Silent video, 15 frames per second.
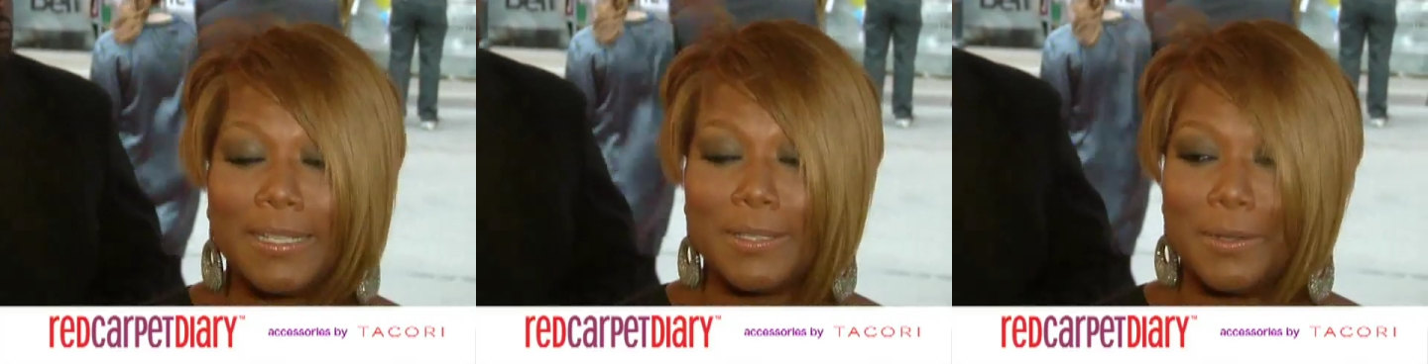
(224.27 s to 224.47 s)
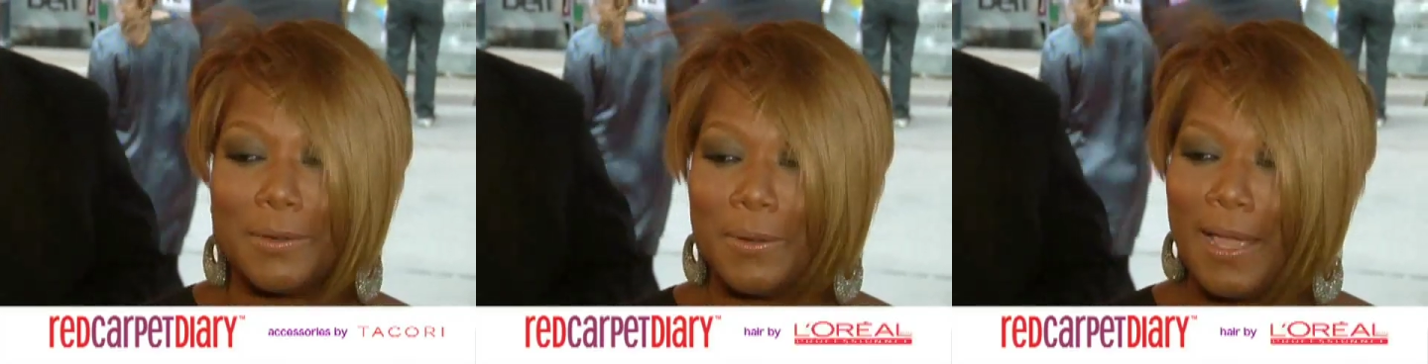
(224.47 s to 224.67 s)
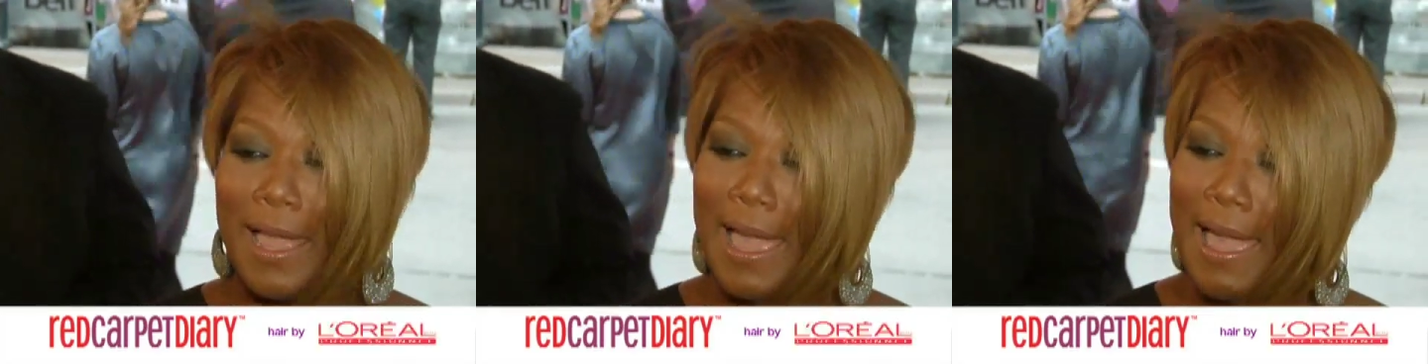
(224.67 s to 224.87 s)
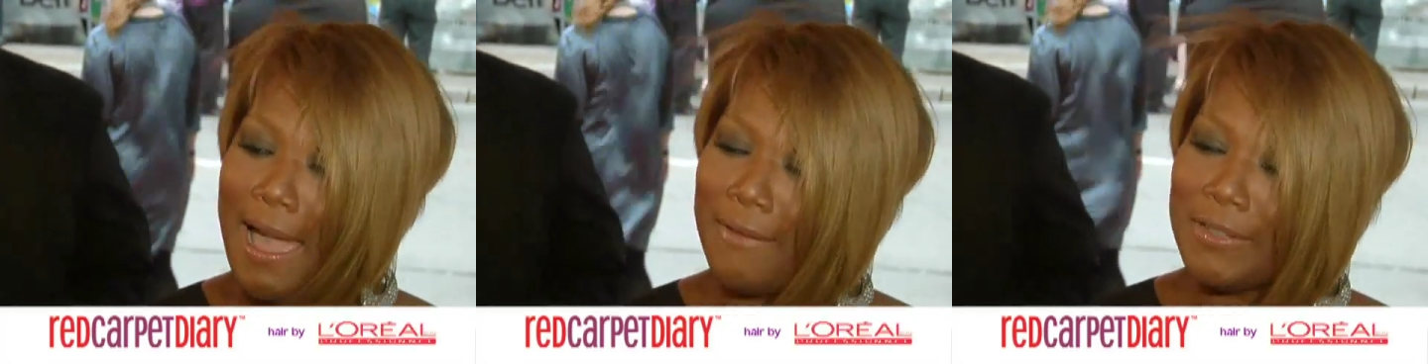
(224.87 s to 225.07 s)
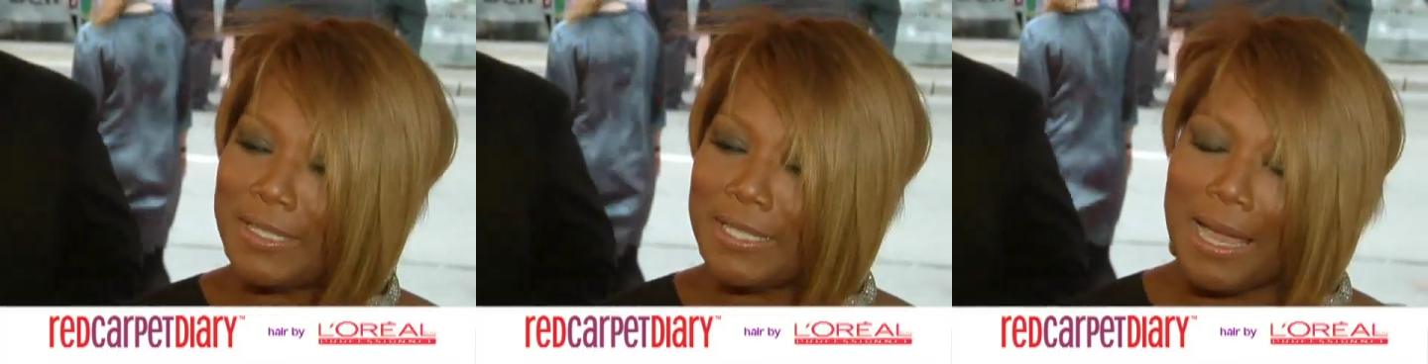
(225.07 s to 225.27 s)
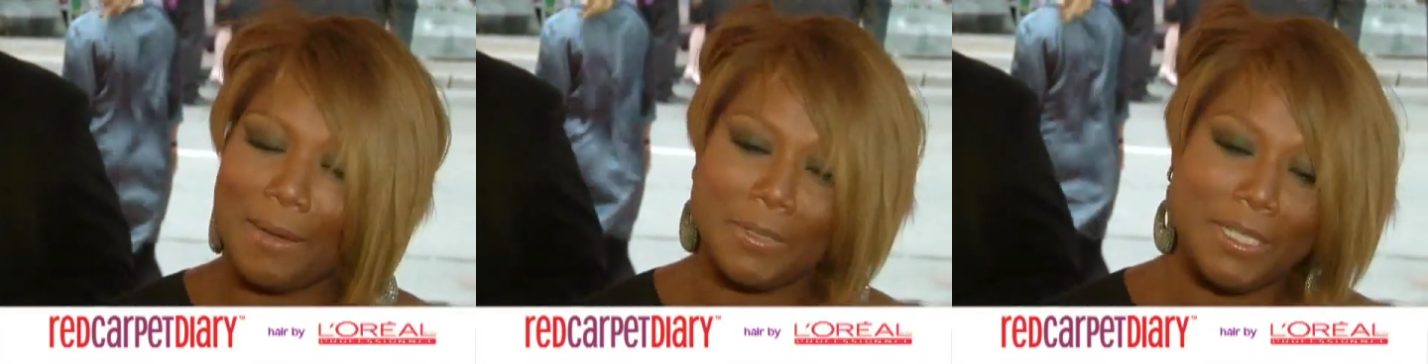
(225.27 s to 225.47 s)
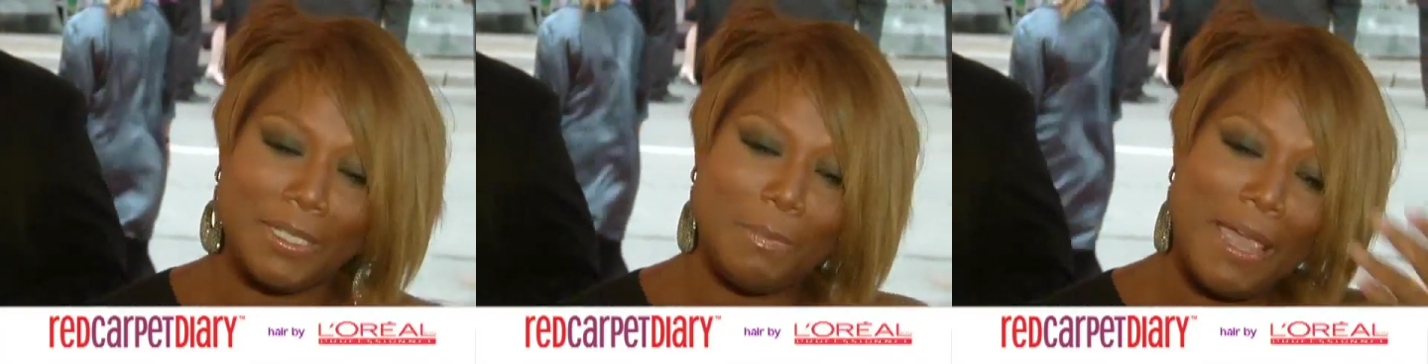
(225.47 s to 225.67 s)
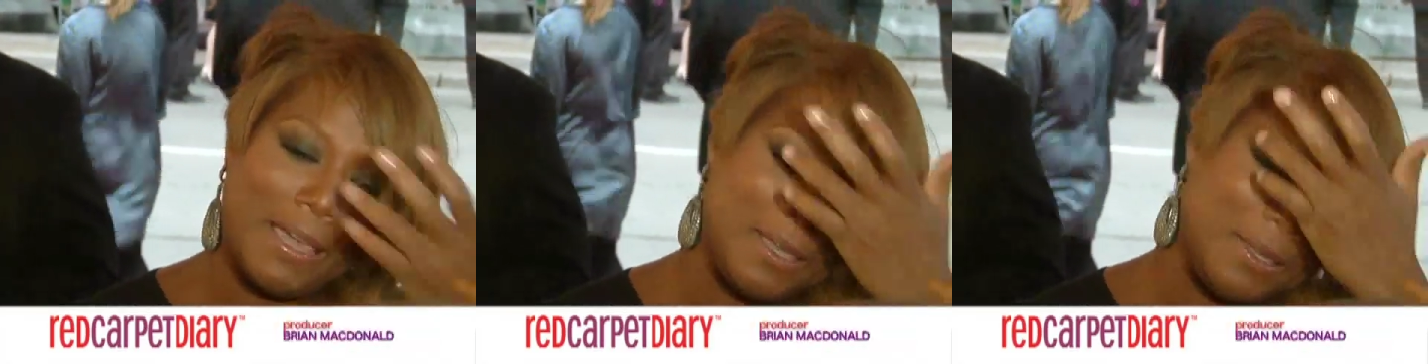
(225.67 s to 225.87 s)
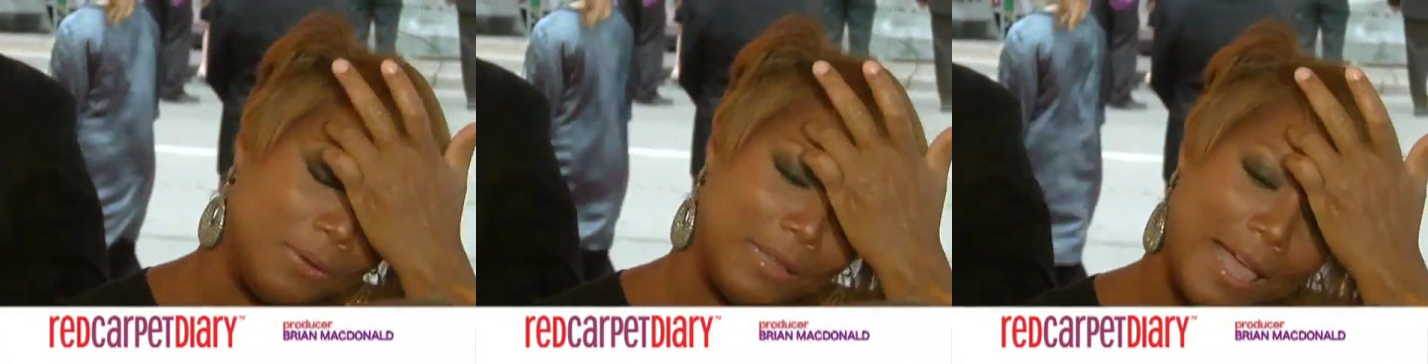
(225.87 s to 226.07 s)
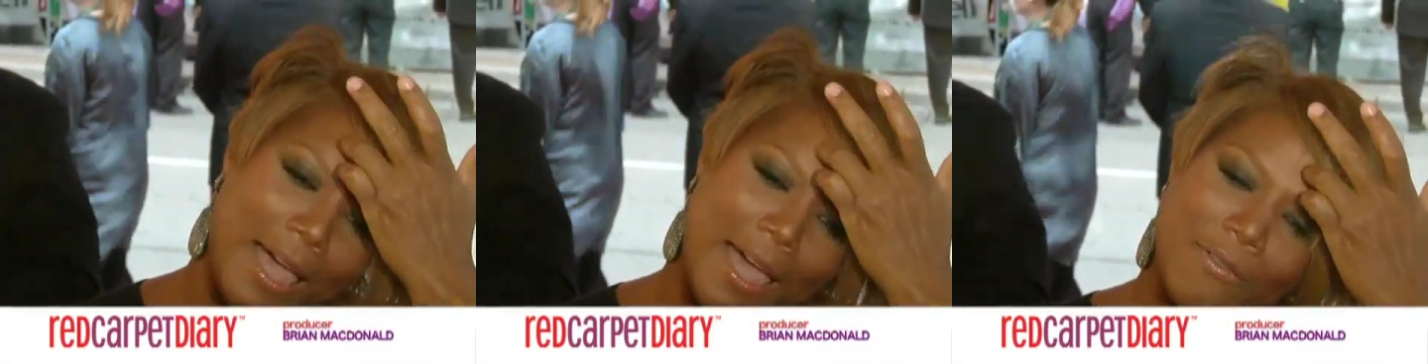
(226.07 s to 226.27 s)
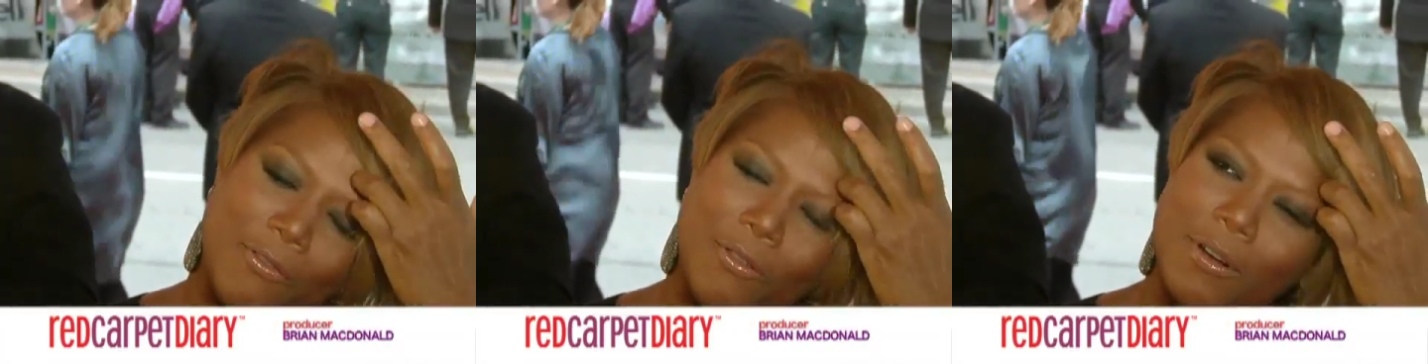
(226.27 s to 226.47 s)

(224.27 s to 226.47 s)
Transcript: So half the time she's making you laugh,